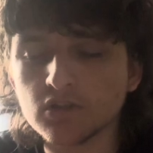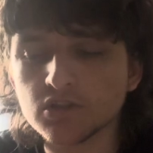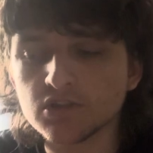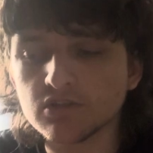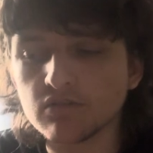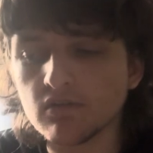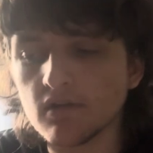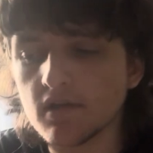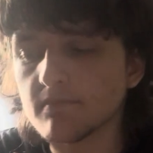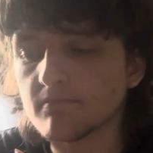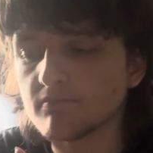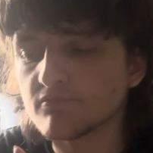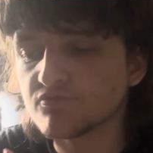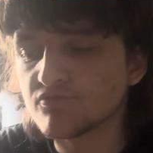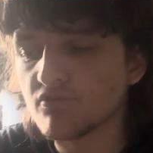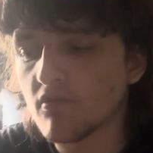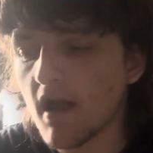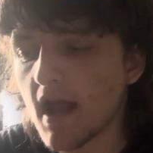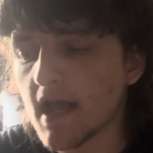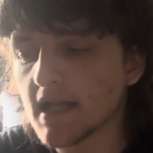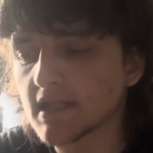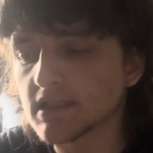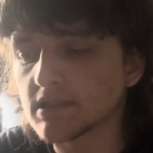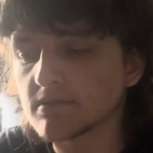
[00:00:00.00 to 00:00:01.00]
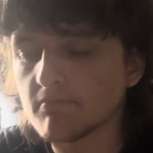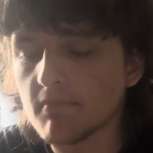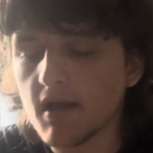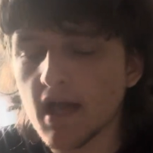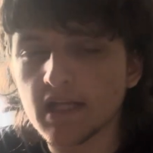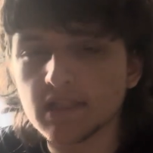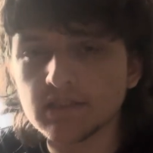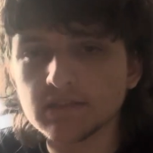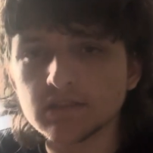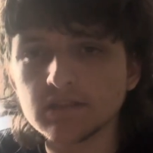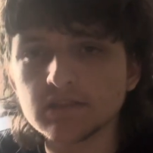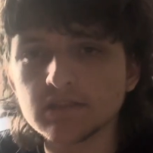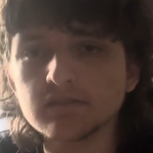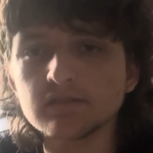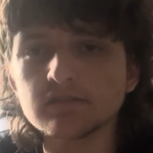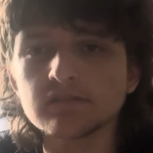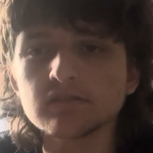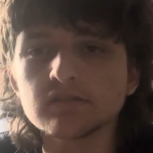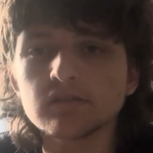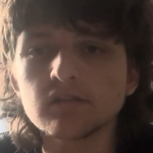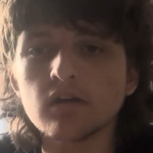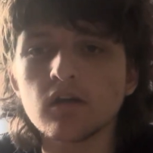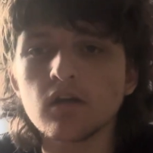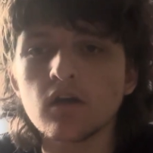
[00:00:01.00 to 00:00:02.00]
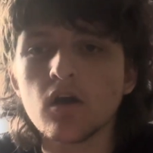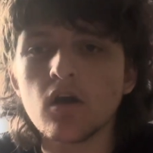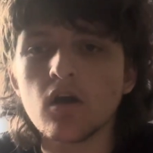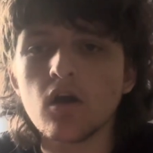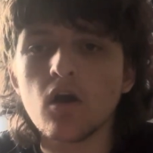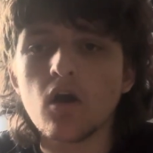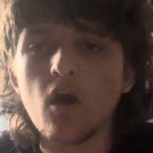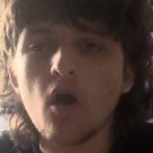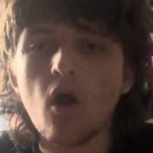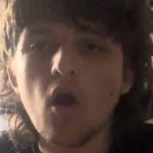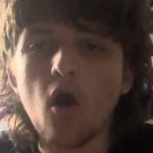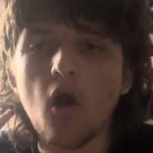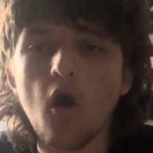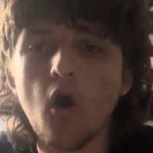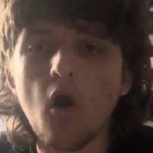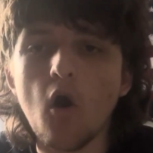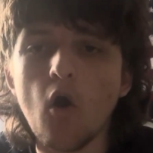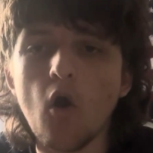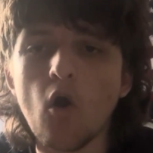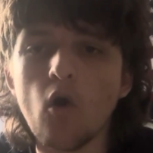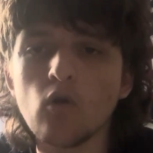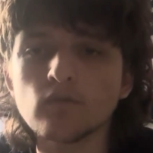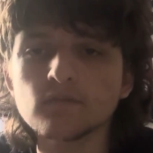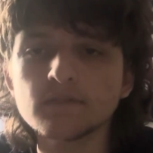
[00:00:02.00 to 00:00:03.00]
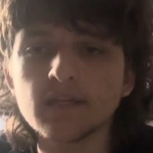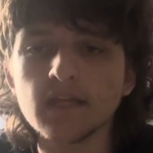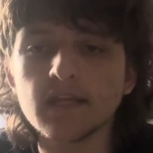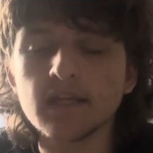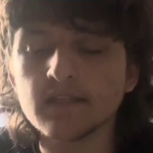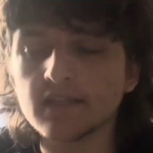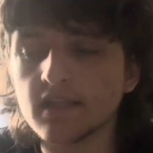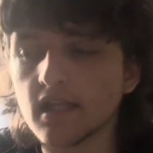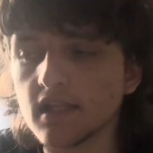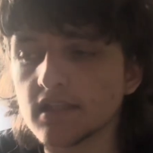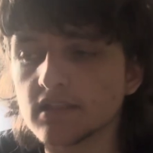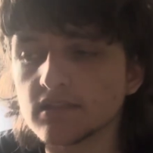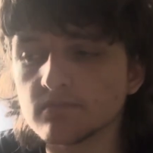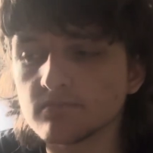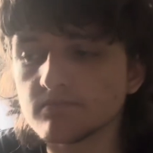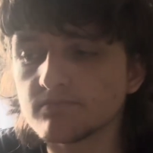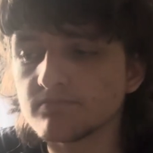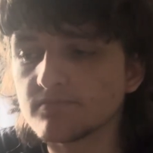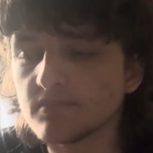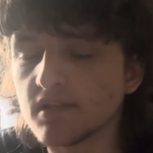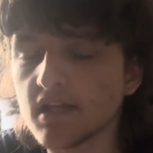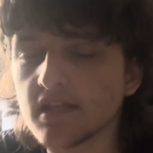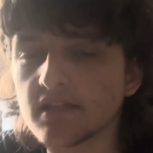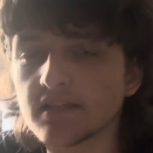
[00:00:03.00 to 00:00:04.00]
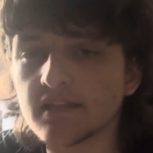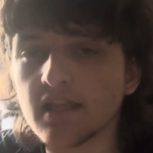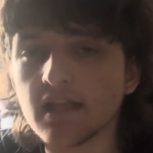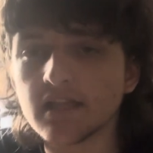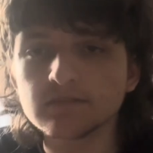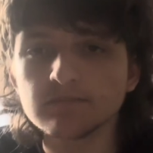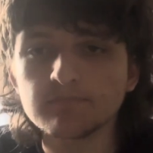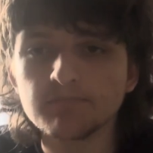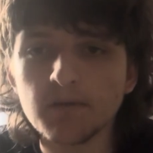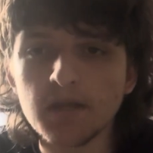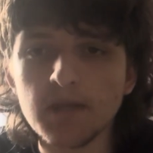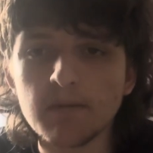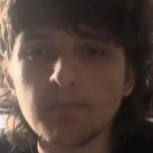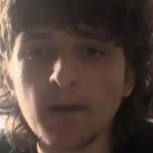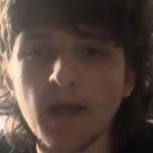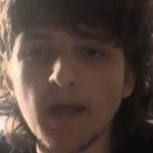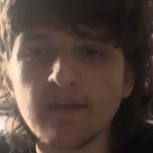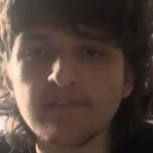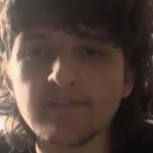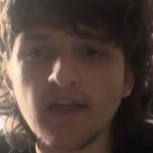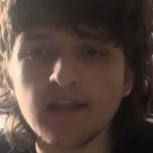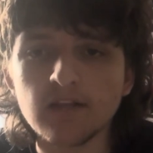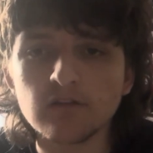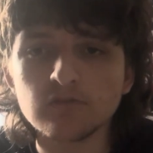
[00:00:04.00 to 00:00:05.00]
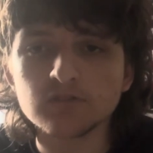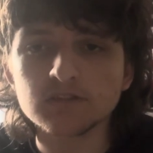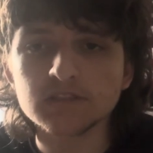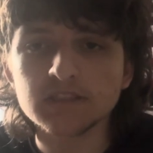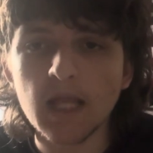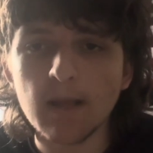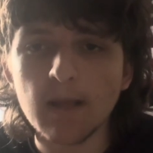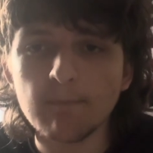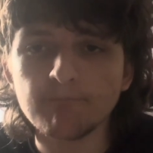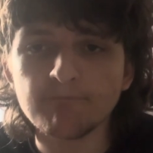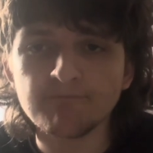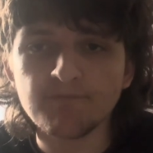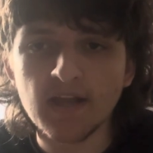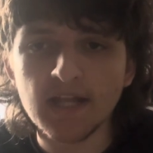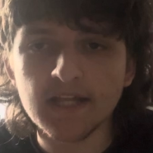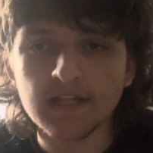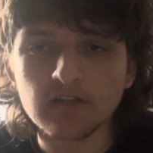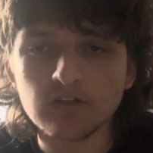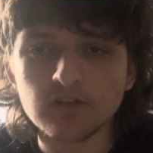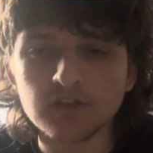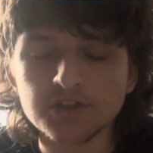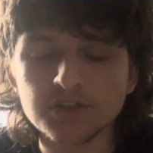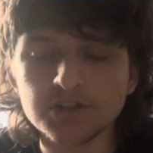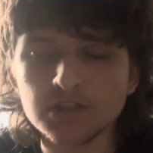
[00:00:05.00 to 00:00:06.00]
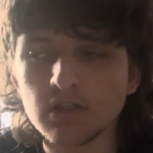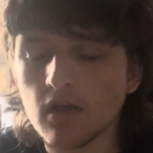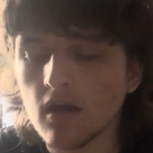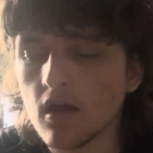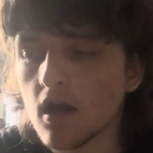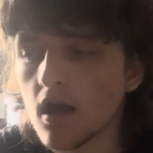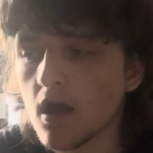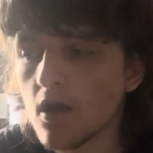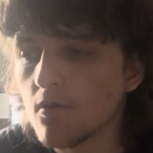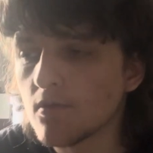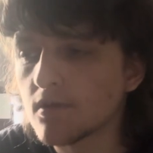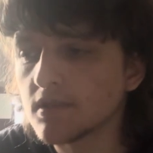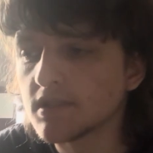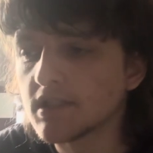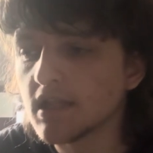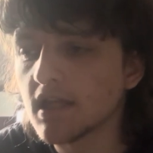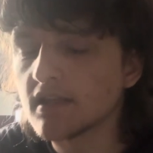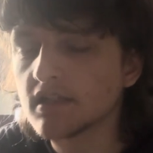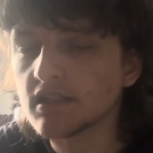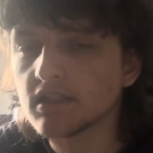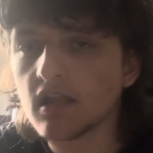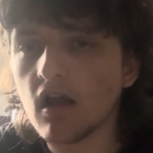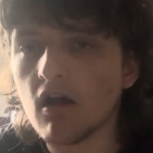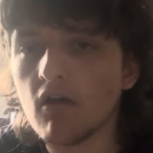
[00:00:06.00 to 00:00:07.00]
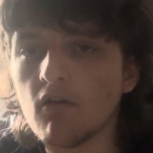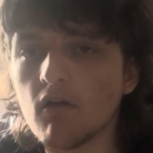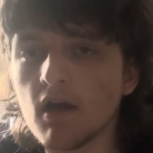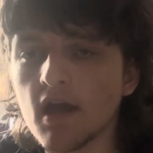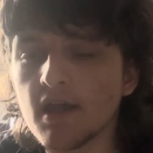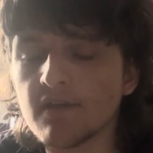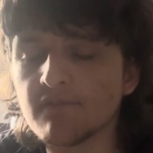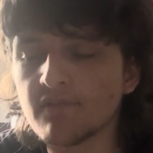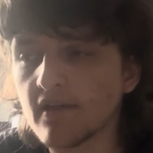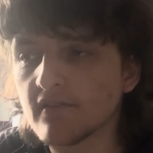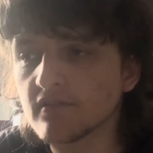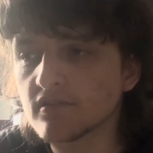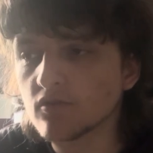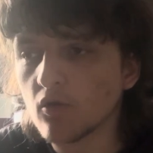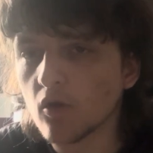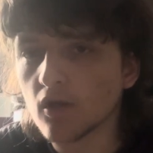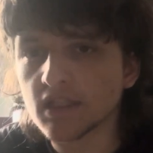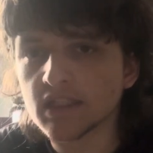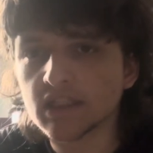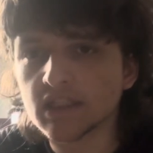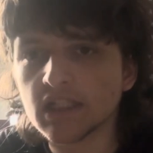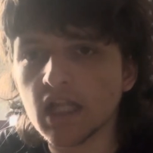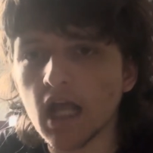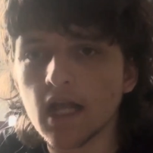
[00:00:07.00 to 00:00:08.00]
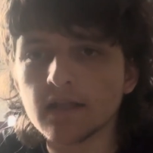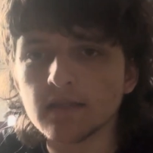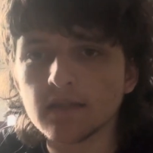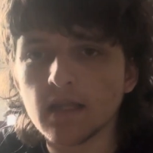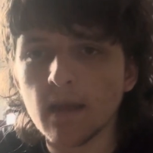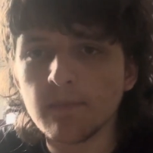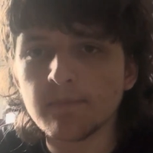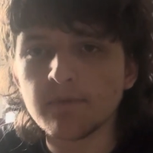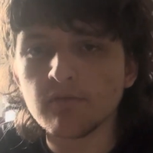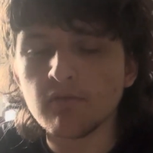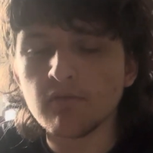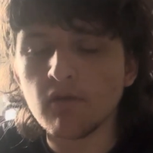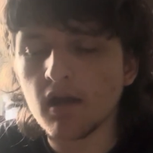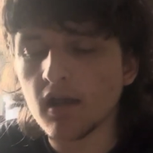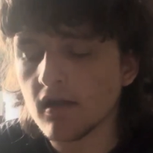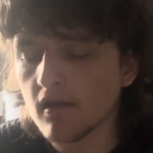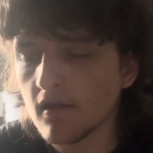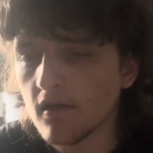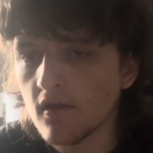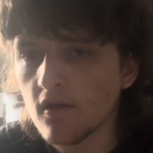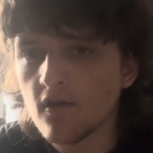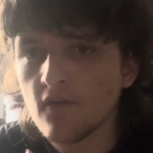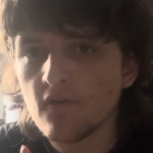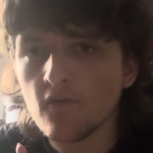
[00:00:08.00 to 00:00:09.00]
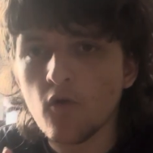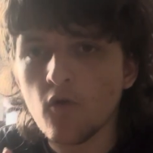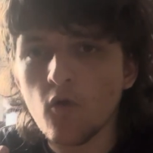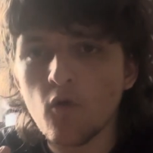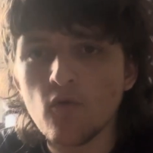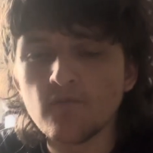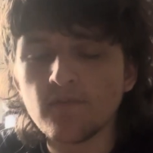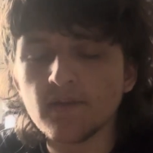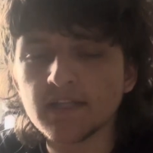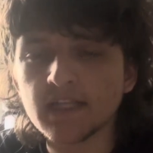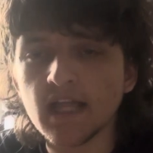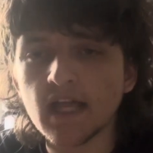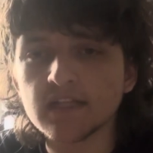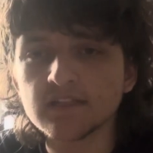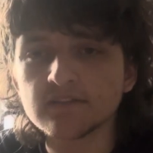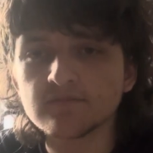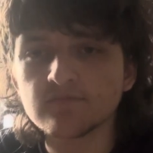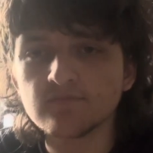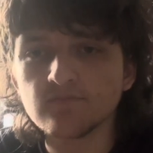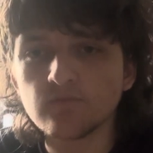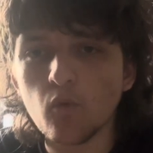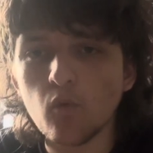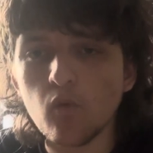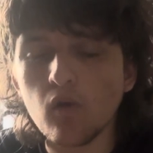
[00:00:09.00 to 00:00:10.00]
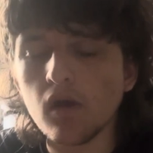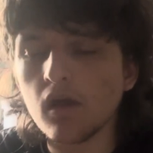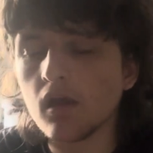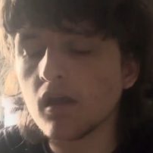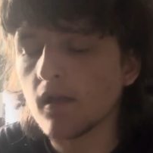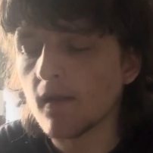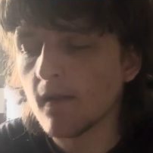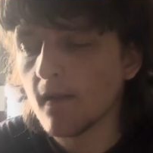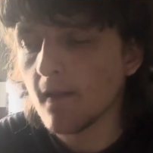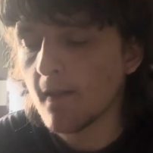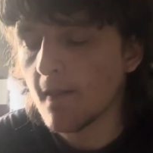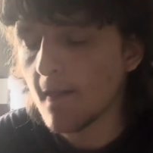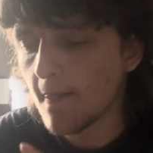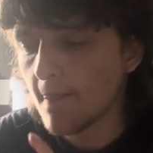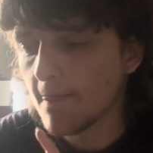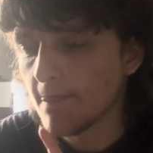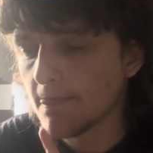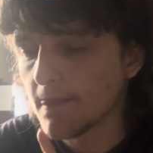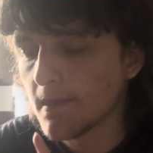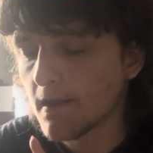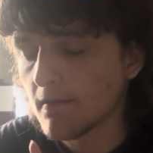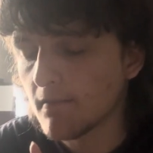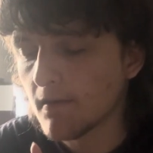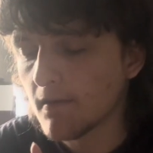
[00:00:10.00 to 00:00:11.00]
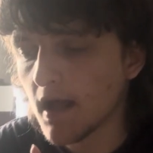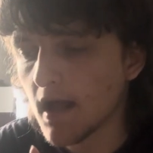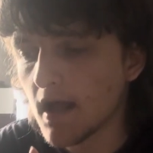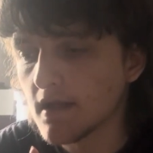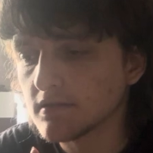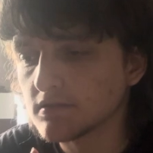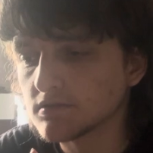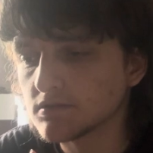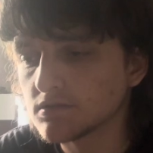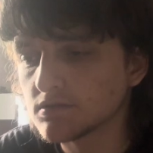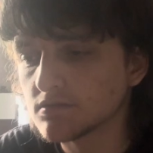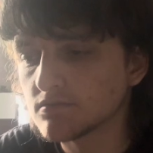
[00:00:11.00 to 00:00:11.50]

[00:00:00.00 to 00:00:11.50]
Strange, Drax, Mansons, all dead and pay by Thanos snapping fingers. We see Star-Lord face Tony Stark, Nebula, over Fantastic Four, and